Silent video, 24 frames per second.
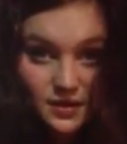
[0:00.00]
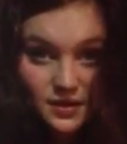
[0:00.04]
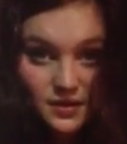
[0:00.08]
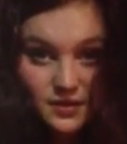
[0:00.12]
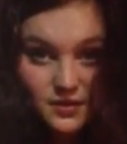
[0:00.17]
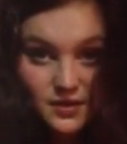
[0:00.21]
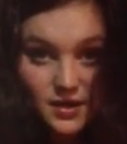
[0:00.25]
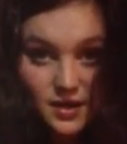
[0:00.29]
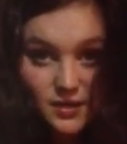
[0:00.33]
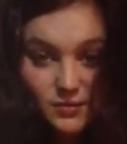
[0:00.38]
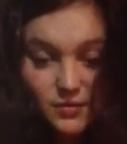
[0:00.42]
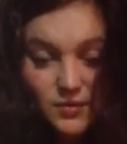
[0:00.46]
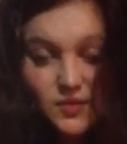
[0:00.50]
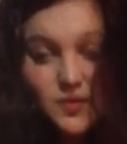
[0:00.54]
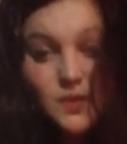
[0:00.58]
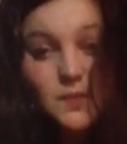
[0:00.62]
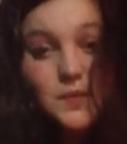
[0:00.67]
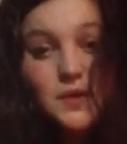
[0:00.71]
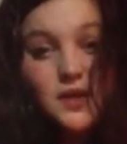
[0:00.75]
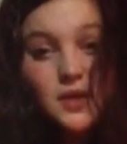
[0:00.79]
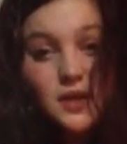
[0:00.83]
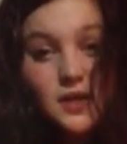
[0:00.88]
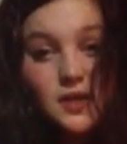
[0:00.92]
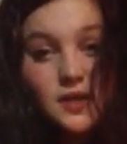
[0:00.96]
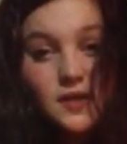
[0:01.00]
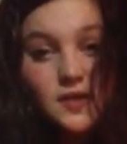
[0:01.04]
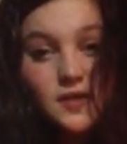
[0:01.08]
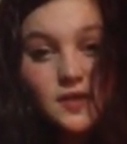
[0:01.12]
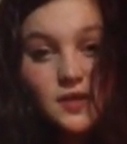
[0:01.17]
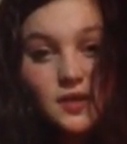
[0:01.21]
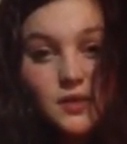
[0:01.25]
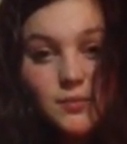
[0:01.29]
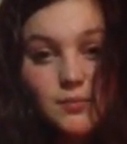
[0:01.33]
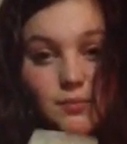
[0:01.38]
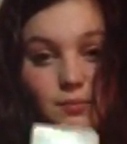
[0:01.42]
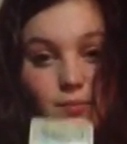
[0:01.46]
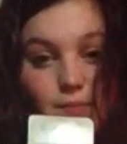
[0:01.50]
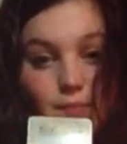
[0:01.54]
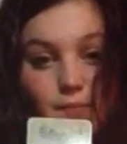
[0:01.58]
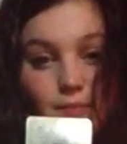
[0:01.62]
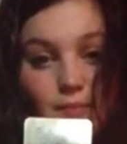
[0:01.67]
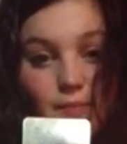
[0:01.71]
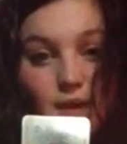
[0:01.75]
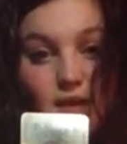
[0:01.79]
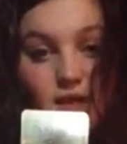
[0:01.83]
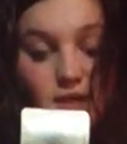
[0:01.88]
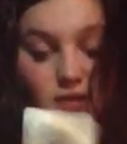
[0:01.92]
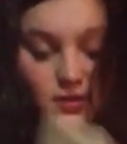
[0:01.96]
Okay, well, something is going to
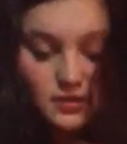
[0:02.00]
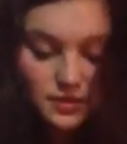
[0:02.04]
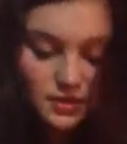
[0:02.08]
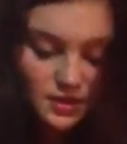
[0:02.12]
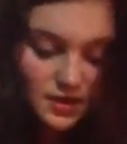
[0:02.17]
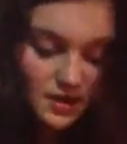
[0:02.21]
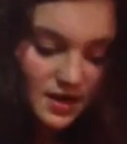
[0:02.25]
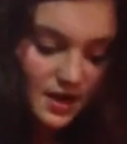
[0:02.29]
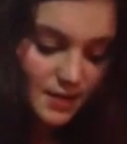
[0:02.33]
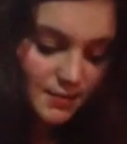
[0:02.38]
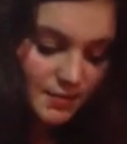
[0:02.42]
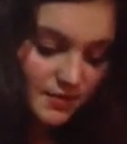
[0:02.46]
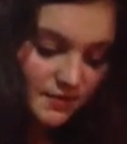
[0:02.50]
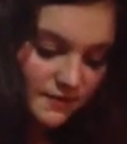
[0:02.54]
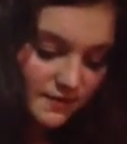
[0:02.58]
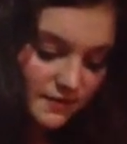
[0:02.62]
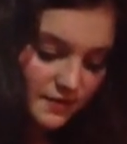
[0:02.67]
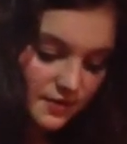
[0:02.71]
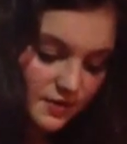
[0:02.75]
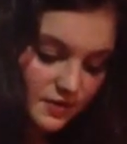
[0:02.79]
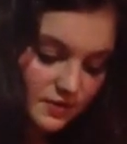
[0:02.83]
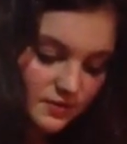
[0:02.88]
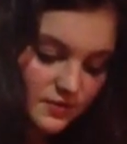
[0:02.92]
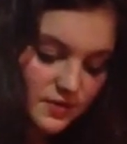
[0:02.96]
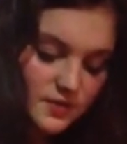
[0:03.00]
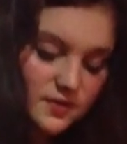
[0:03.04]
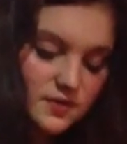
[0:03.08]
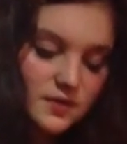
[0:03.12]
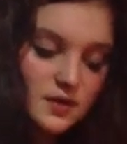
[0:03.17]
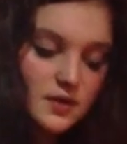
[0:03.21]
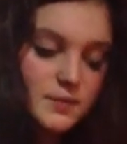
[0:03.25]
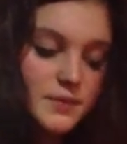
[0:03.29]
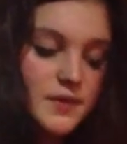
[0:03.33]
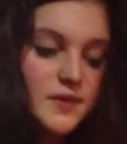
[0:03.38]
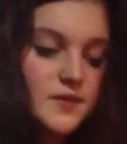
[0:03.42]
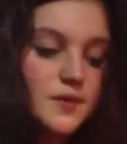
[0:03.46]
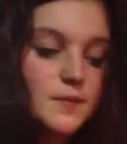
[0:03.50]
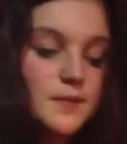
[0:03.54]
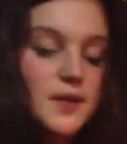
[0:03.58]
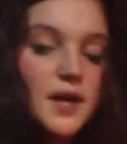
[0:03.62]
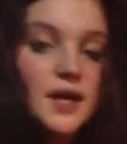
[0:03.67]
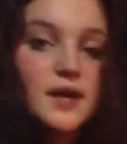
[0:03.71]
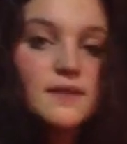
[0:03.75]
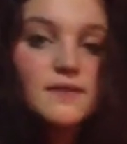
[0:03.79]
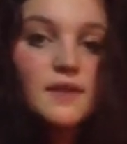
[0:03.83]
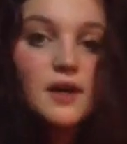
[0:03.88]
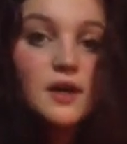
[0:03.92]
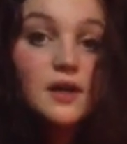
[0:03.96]
majorly happen for you. There's going to be some
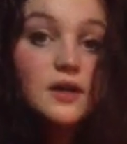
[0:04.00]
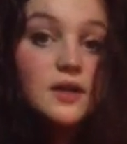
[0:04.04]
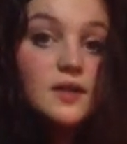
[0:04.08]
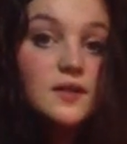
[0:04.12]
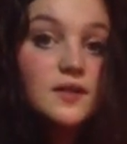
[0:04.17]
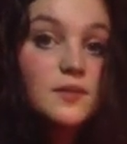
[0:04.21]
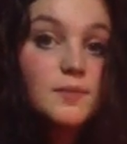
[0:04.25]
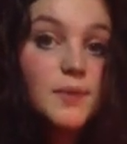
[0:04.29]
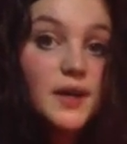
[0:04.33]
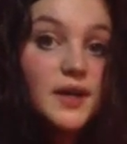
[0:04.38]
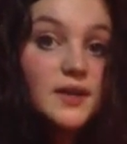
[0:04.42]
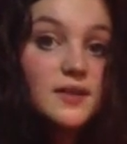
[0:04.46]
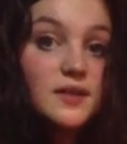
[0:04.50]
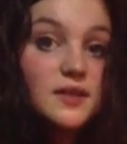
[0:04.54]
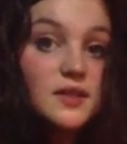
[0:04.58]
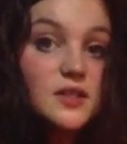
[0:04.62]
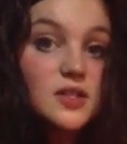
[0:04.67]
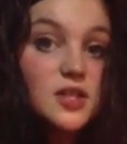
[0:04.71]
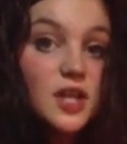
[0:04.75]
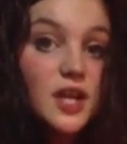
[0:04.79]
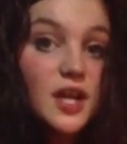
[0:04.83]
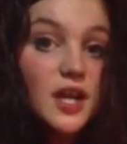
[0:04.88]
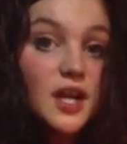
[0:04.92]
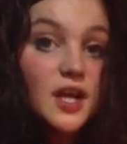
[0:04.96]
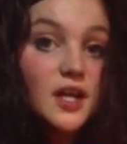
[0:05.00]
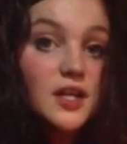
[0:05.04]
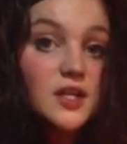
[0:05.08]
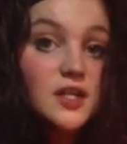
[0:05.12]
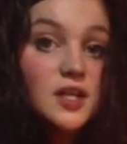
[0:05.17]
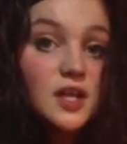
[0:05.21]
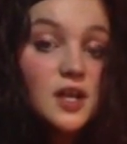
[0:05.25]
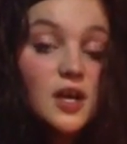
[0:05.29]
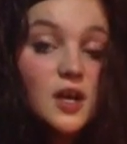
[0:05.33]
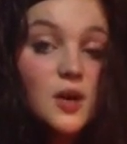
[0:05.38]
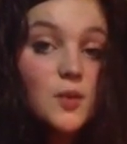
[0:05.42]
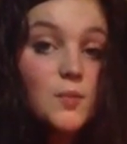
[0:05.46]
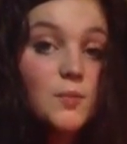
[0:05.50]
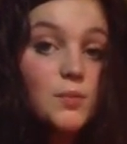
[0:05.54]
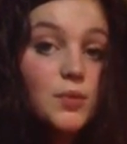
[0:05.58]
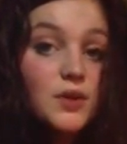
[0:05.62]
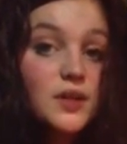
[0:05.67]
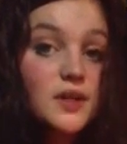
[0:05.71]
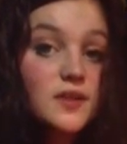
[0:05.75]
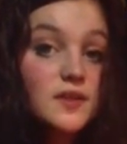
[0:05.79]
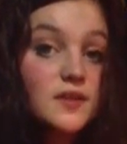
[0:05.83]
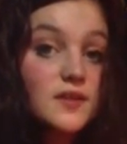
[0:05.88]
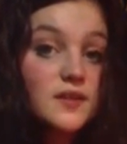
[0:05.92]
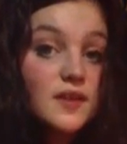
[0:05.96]
kind of unexpected change, but
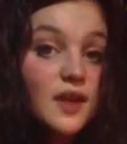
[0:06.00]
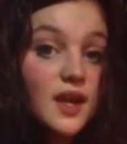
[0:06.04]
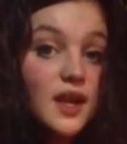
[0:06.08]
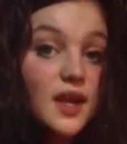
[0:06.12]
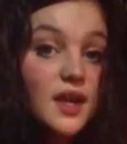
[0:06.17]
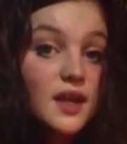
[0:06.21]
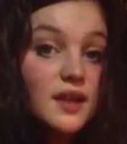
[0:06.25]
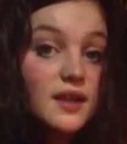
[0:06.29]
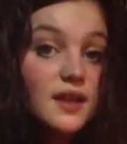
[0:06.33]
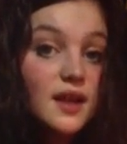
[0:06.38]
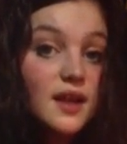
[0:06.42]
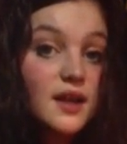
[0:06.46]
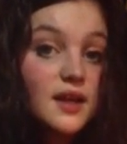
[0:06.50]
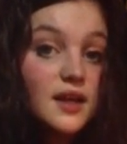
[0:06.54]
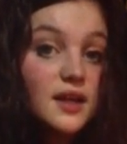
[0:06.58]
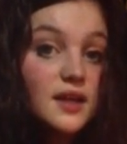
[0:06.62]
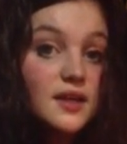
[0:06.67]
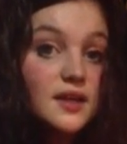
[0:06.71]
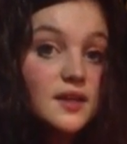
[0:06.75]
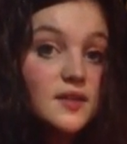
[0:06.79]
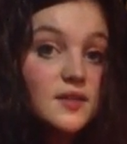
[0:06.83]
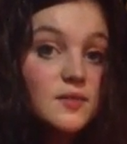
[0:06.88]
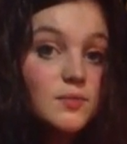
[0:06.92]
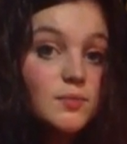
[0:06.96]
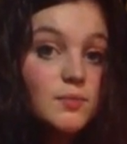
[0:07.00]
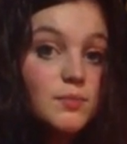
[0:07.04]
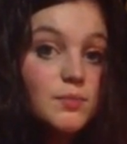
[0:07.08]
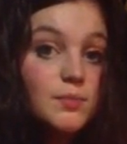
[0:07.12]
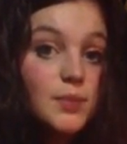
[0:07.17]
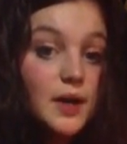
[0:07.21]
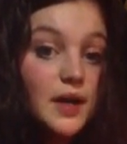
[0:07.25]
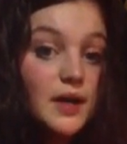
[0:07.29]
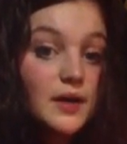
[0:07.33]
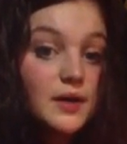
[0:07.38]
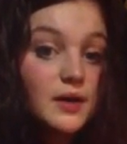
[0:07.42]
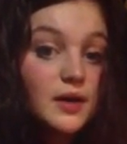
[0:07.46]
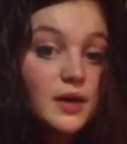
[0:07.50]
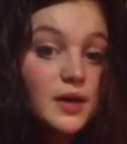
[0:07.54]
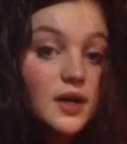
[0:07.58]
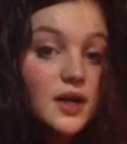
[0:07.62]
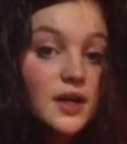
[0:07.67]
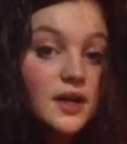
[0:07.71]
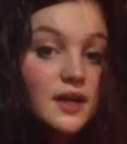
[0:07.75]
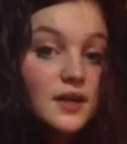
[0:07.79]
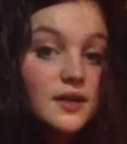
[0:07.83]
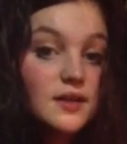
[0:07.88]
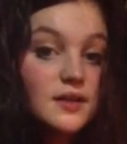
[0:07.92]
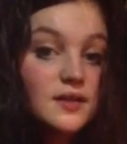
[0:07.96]
it's saying that it gets better,
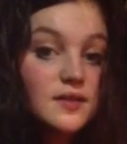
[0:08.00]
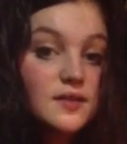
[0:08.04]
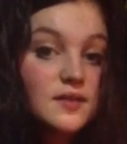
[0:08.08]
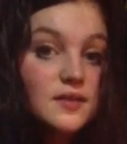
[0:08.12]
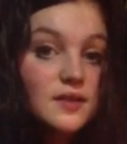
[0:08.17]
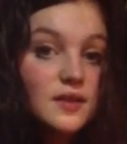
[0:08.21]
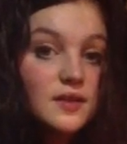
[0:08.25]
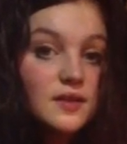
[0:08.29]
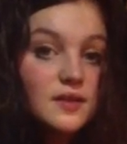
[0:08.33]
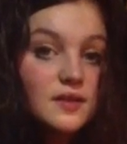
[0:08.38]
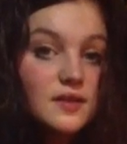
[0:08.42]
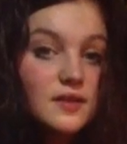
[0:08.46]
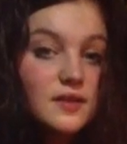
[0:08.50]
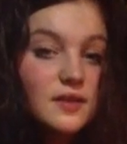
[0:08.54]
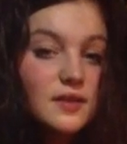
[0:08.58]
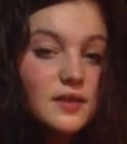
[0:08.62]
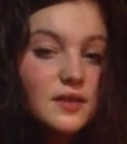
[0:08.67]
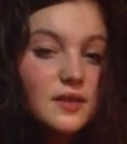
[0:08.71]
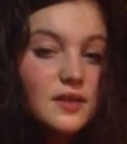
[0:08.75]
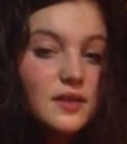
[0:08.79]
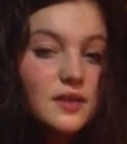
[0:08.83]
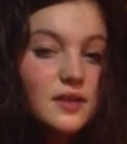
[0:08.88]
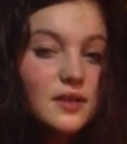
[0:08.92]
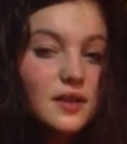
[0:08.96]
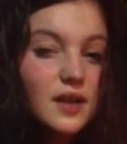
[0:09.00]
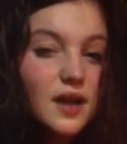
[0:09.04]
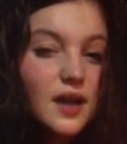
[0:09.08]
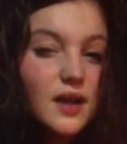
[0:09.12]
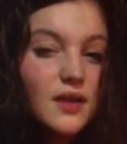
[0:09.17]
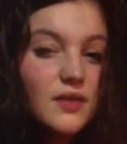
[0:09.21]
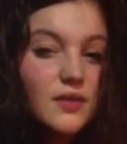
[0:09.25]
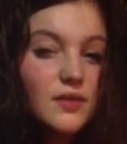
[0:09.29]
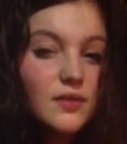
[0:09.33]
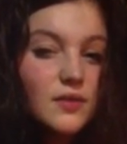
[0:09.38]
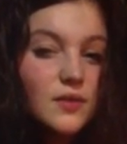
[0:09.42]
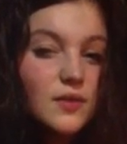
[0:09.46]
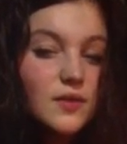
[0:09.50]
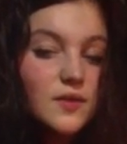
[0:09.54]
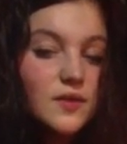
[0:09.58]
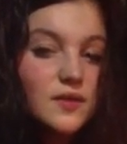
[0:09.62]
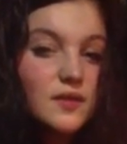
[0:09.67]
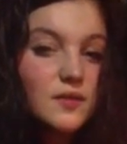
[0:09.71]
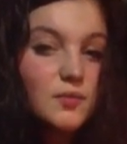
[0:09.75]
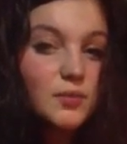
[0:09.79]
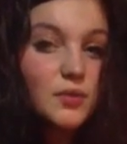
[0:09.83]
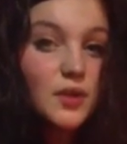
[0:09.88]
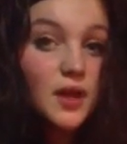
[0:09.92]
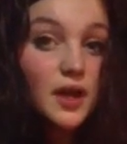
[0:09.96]
and this doesn't... I don't know where this is
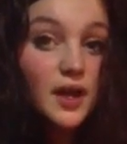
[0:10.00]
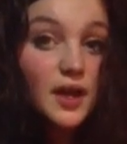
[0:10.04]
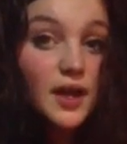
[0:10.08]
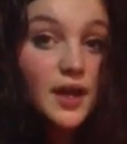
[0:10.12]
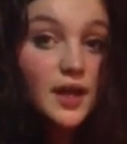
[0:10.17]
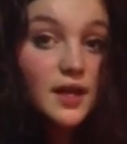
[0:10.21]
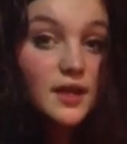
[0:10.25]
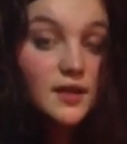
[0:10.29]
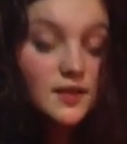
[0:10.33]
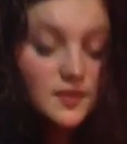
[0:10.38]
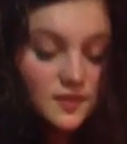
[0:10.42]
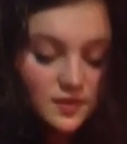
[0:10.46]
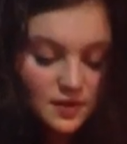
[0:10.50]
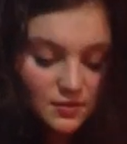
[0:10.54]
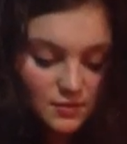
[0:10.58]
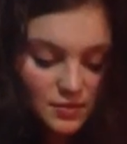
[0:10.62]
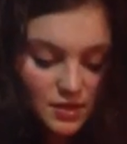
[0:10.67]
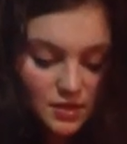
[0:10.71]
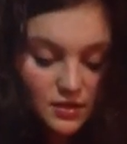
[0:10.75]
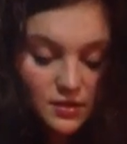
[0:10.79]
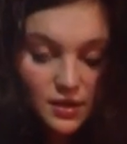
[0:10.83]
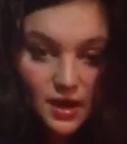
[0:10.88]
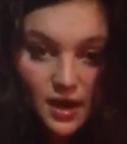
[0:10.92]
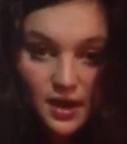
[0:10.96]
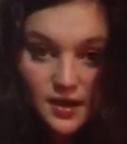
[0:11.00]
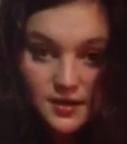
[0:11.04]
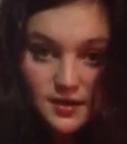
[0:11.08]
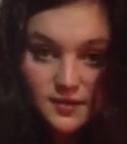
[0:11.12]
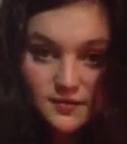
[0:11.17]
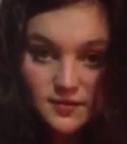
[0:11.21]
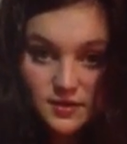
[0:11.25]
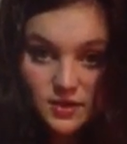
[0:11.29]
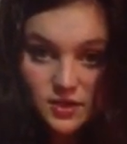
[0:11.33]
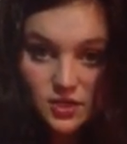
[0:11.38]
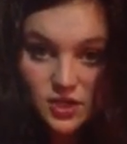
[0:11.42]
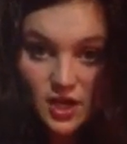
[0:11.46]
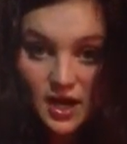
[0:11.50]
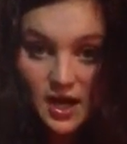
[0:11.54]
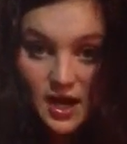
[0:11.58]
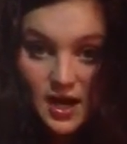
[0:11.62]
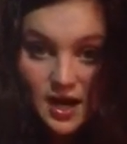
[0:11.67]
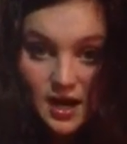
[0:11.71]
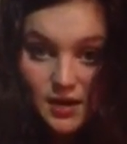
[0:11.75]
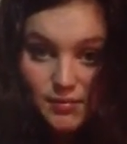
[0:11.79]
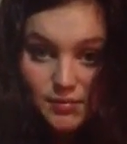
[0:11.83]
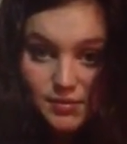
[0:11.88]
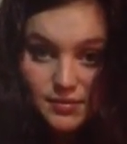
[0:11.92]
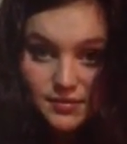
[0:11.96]
applying. This can be a loss of a
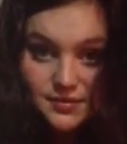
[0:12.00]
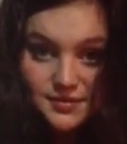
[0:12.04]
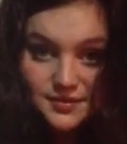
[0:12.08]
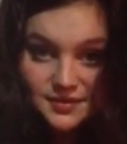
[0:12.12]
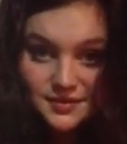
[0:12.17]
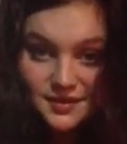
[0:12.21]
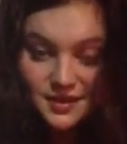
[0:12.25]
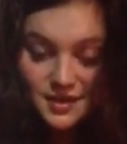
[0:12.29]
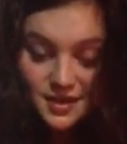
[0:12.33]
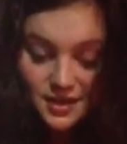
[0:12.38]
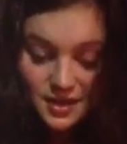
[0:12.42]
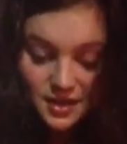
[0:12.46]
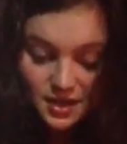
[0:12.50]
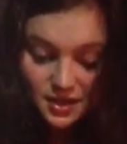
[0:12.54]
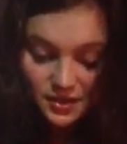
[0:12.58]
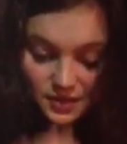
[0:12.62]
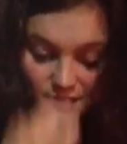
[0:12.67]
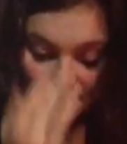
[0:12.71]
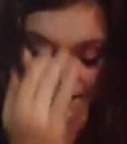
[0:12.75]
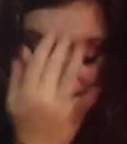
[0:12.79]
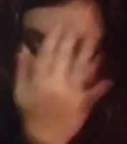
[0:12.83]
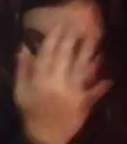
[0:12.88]
job. This